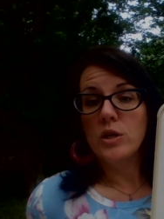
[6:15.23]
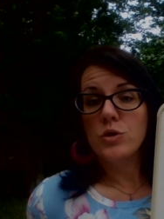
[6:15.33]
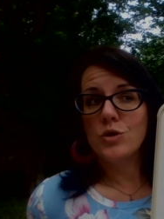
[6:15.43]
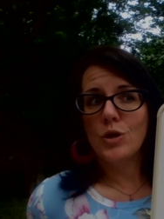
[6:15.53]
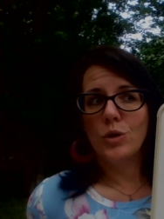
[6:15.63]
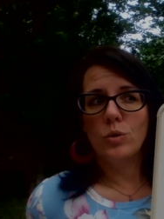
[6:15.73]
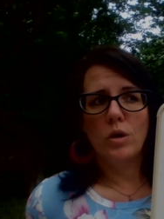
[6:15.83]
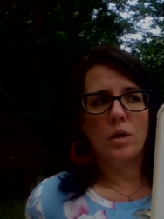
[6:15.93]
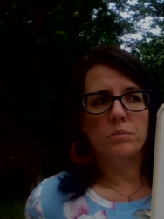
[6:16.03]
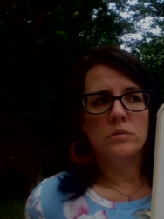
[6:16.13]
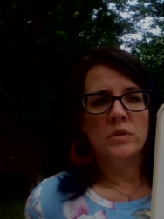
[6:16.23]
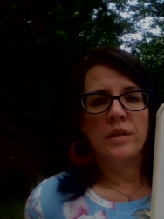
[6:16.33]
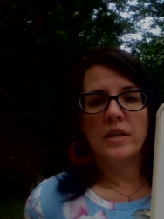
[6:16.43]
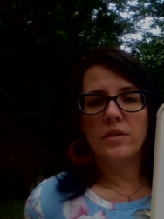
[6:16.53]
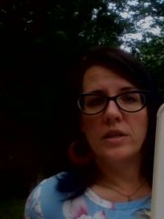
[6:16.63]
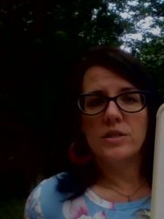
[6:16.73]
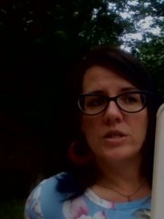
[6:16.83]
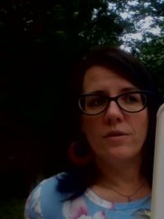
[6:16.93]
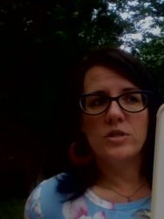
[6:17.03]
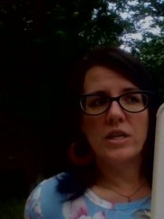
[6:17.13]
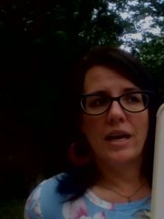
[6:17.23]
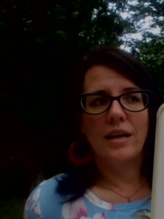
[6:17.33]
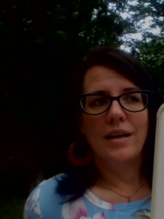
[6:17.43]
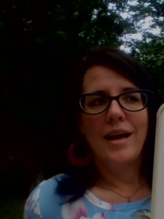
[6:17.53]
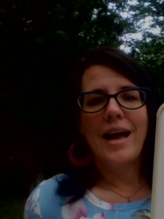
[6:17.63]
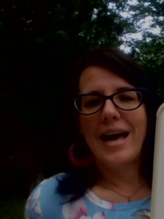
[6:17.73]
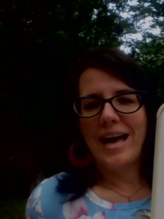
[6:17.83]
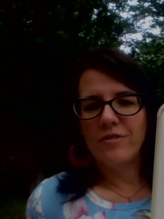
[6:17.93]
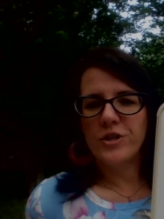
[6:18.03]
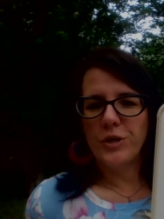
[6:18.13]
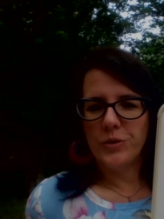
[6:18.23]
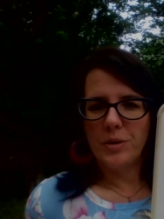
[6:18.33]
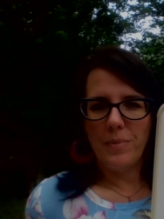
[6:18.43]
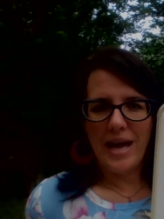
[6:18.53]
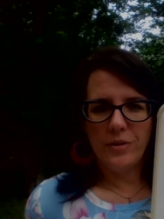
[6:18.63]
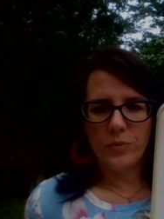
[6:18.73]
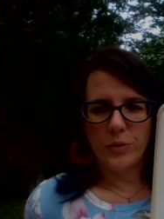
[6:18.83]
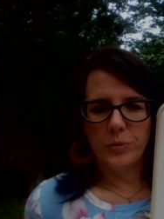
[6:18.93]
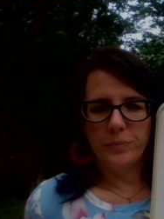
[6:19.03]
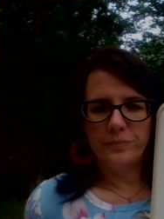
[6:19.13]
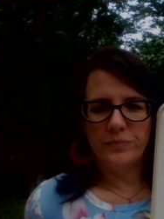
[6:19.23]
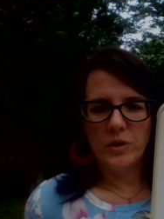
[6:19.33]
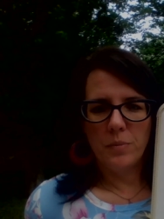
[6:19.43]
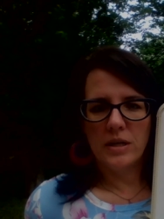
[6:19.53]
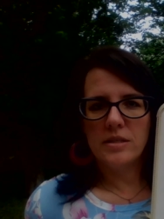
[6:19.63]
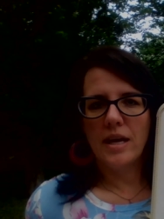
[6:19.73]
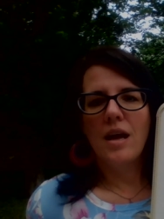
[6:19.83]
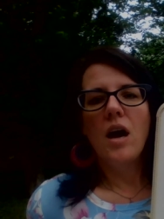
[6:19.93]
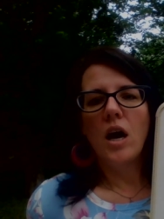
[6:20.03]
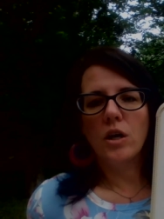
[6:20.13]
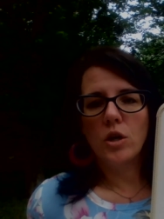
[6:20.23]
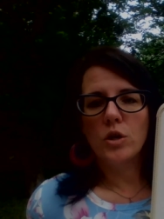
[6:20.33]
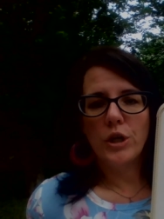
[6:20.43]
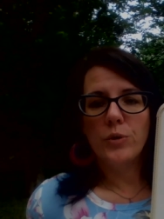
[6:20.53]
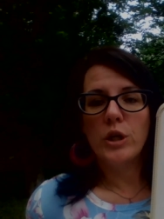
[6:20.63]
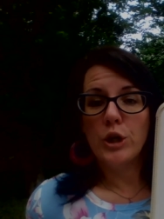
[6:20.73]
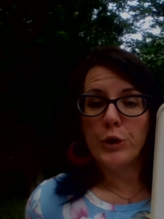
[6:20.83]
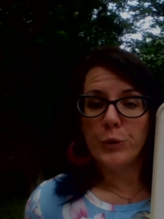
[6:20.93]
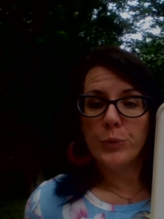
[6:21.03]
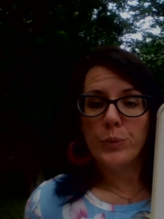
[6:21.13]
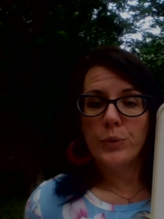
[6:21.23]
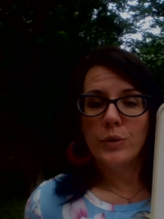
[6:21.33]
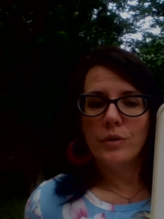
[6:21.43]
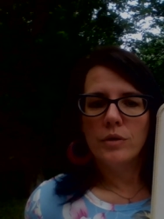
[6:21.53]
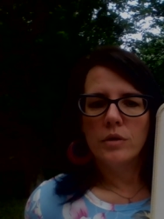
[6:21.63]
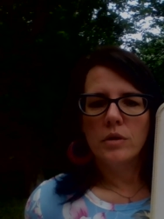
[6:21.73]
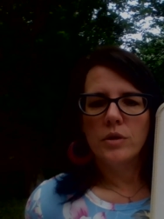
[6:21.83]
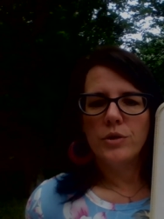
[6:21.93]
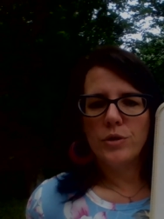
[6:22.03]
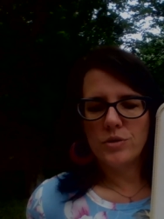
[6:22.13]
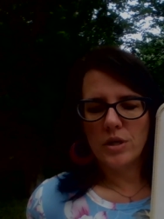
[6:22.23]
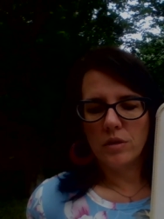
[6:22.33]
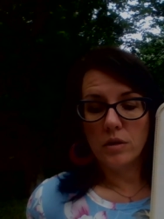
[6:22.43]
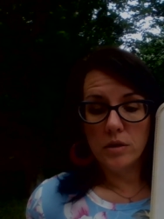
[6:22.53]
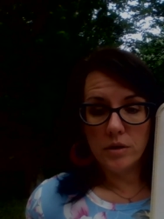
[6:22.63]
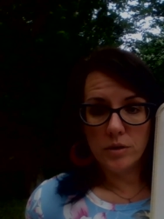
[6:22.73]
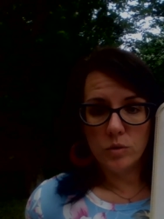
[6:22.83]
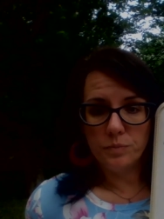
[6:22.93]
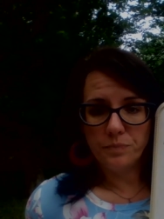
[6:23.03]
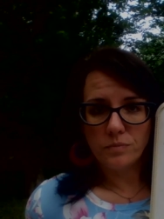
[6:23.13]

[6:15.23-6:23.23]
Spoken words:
So that instead of saying I have to go to the bathroom, you might say I'll go to the loo, using the loo